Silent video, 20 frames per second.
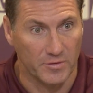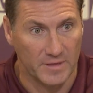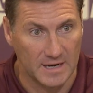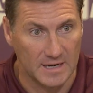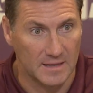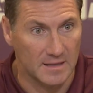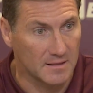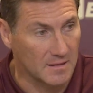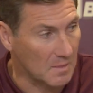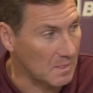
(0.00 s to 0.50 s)

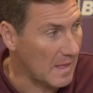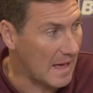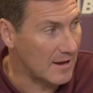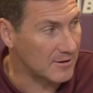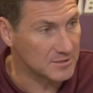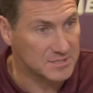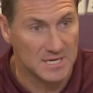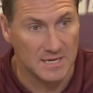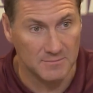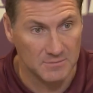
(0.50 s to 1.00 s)
that it
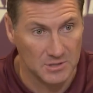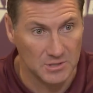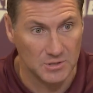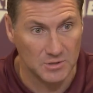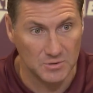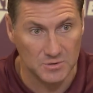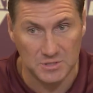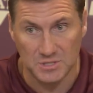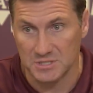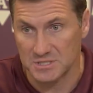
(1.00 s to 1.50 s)
allows him to
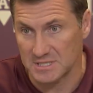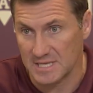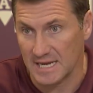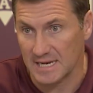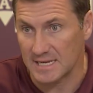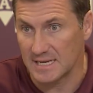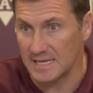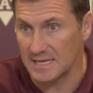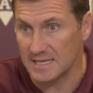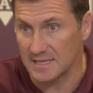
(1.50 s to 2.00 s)
use his
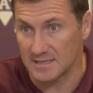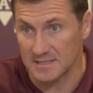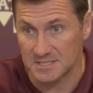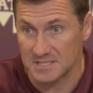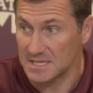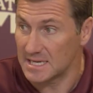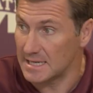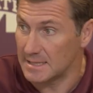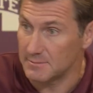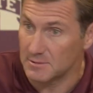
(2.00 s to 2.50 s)
technique in the
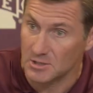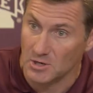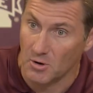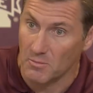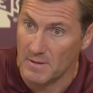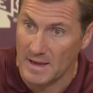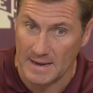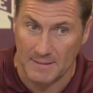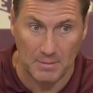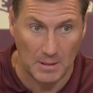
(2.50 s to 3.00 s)
scheme to go
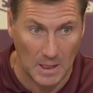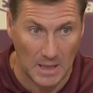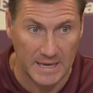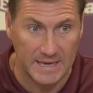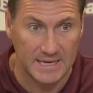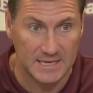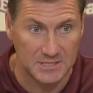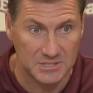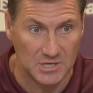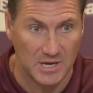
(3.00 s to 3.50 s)
make
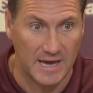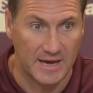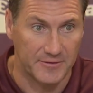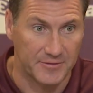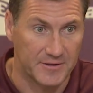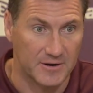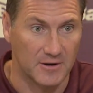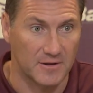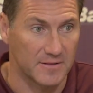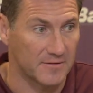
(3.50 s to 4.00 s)
plays
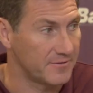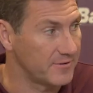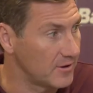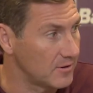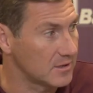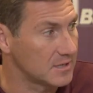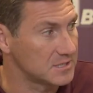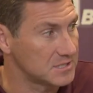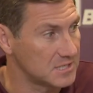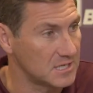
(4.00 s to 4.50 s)
out there on the
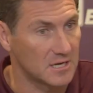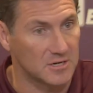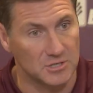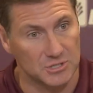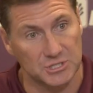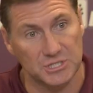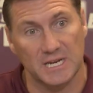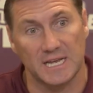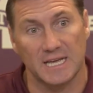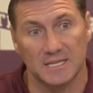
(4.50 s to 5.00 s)
field because he
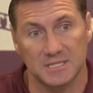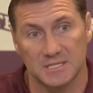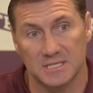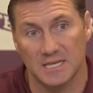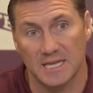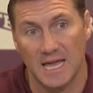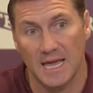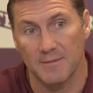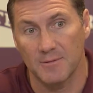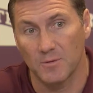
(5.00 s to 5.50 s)
understands
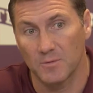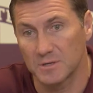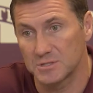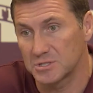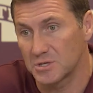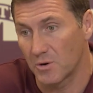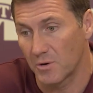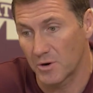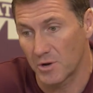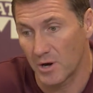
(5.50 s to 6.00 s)
the game and
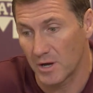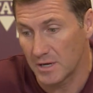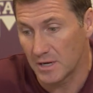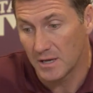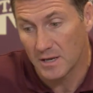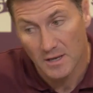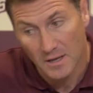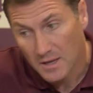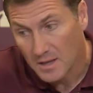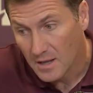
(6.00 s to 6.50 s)
what's going on.
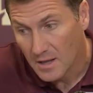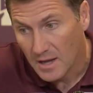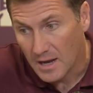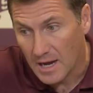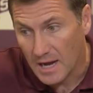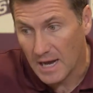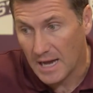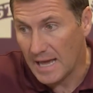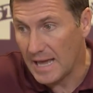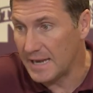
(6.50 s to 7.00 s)

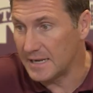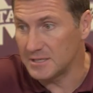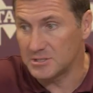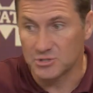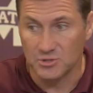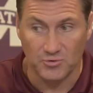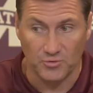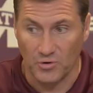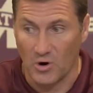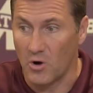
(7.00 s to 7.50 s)
And
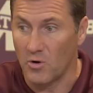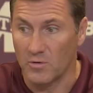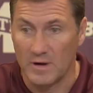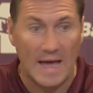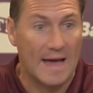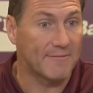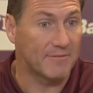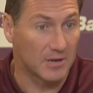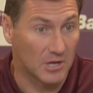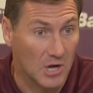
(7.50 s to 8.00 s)
he's grown,
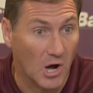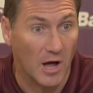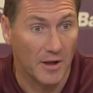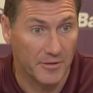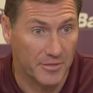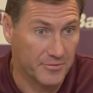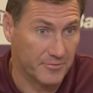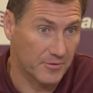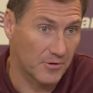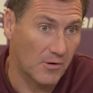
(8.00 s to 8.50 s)
having
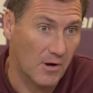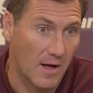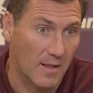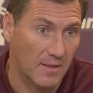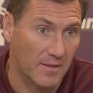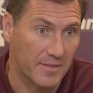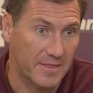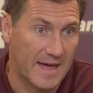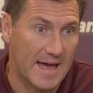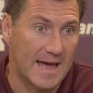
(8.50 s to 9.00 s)
gone through
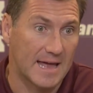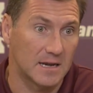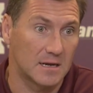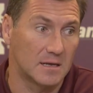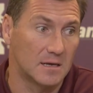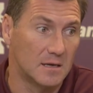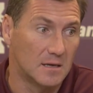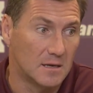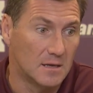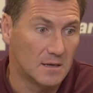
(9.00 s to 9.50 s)
all of
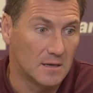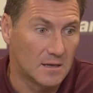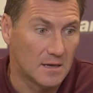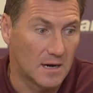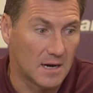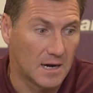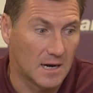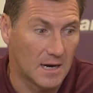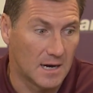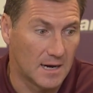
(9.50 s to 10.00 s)
that,
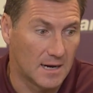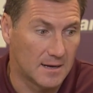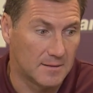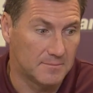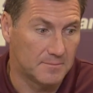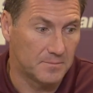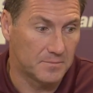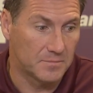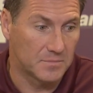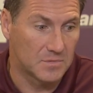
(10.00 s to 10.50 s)

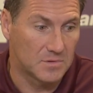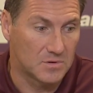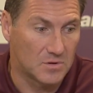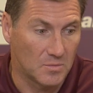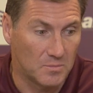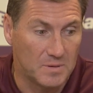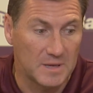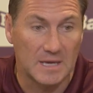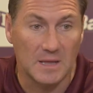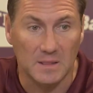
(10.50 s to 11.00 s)

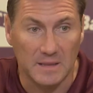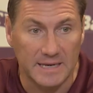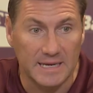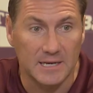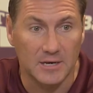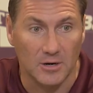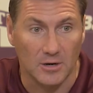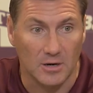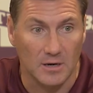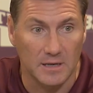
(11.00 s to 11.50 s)
to be a
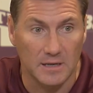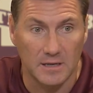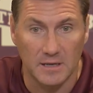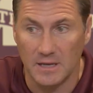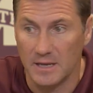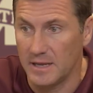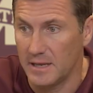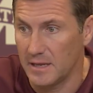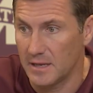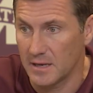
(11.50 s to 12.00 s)
leader
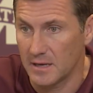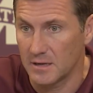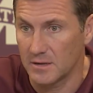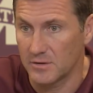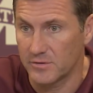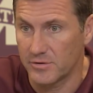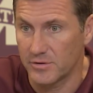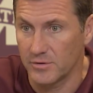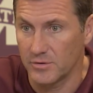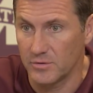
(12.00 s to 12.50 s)

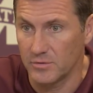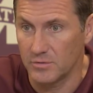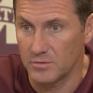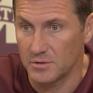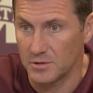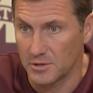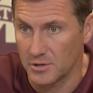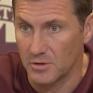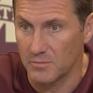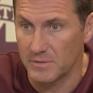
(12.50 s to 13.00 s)
and to,
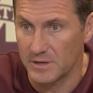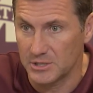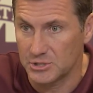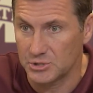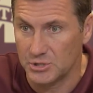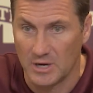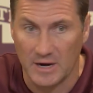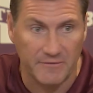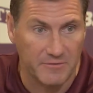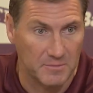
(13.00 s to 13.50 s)
you know, make
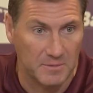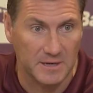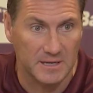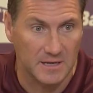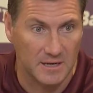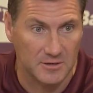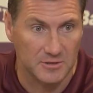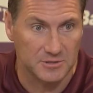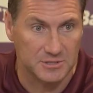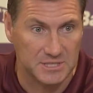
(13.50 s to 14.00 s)
sure
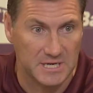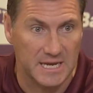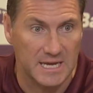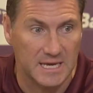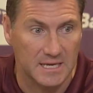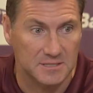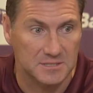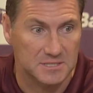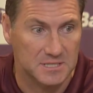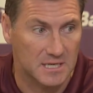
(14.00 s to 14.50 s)
everybody
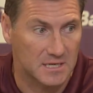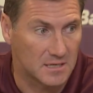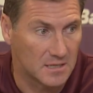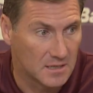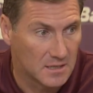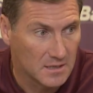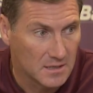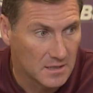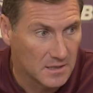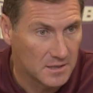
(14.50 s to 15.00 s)
understands that,
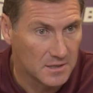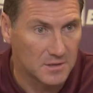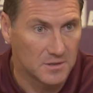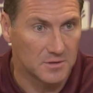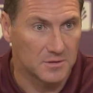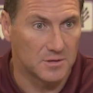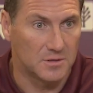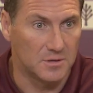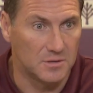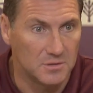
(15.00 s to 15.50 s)
you
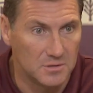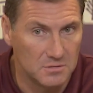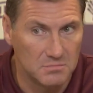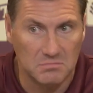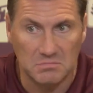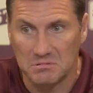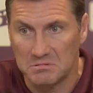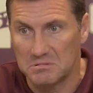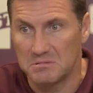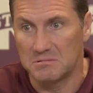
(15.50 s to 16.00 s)

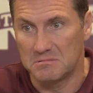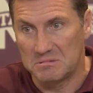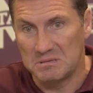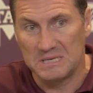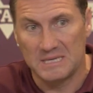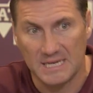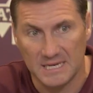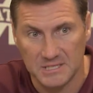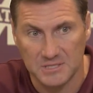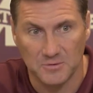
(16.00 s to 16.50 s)
know, to
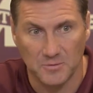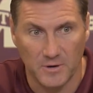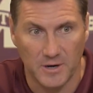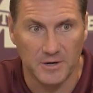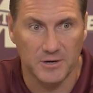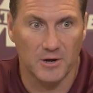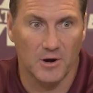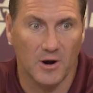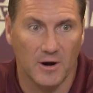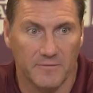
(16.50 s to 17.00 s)
get to
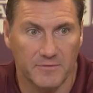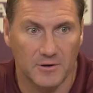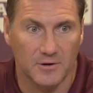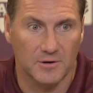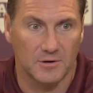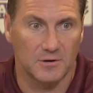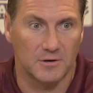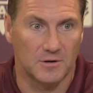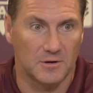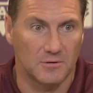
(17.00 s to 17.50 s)
where you are, if
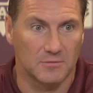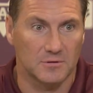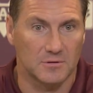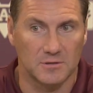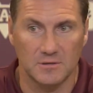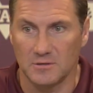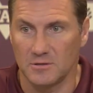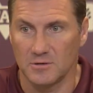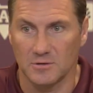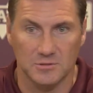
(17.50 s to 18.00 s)
you
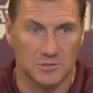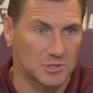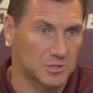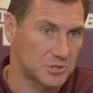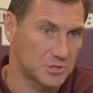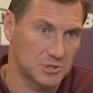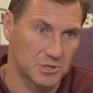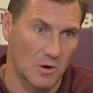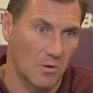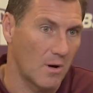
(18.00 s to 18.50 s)
don't
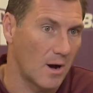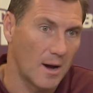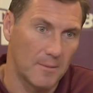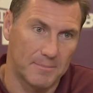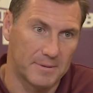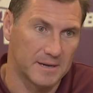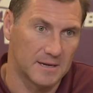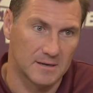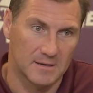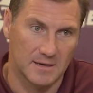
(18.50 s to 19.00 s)
just show
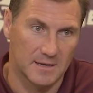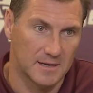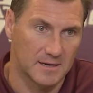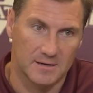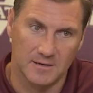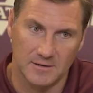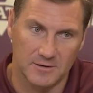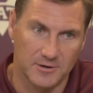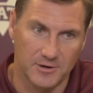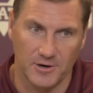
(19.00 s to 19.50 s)
up
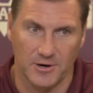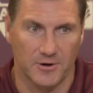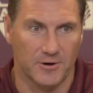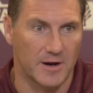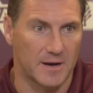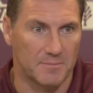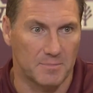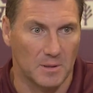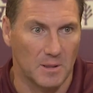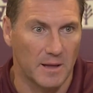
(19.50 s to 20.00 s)
and you're a
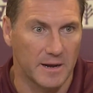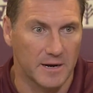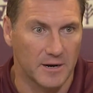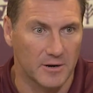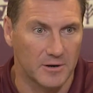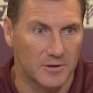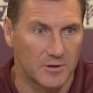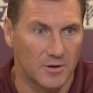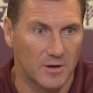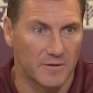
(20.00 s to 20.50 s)
great
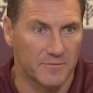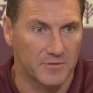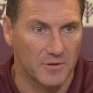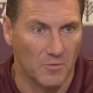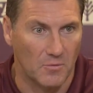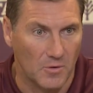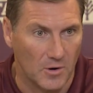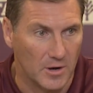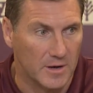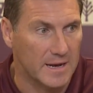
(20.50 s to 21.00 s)
player. You have
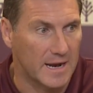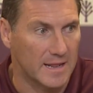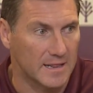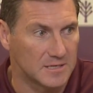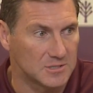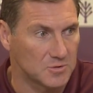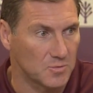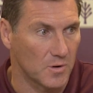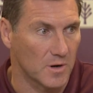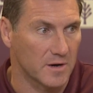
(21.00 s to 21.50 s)
to work at it.
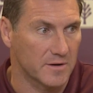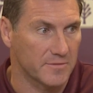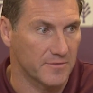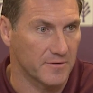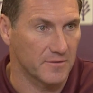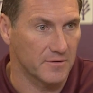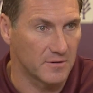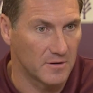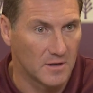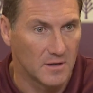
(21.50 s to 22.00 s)
He's worked
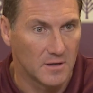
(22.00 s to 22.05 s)
for,